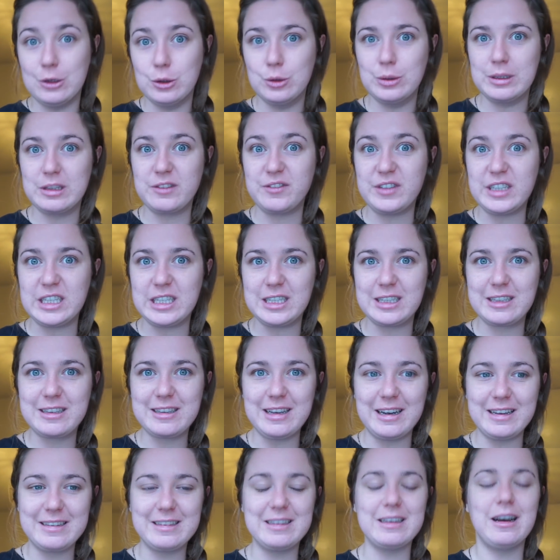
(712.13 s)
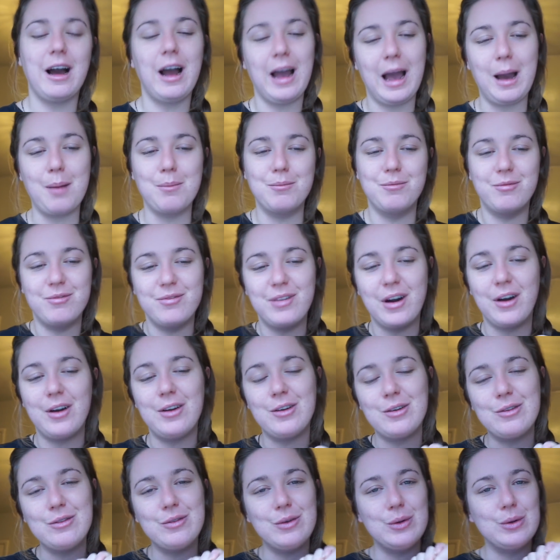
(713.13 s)
Oh, it's very exciting. I am very
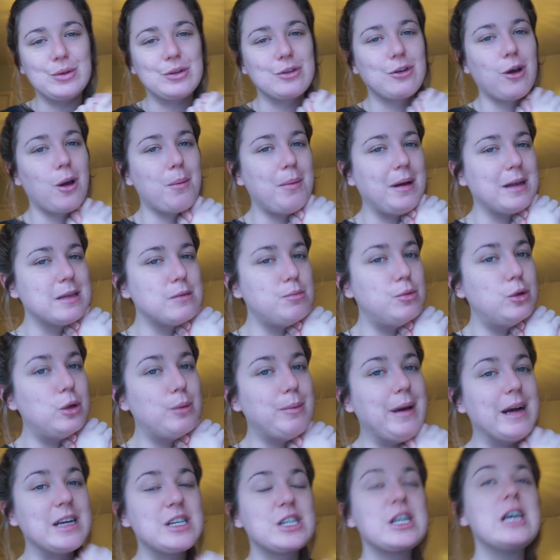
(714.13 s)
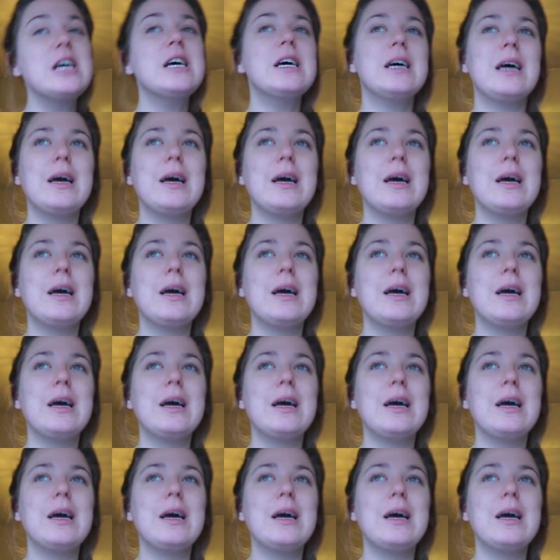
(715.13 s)
looking forward to going back to Budapest,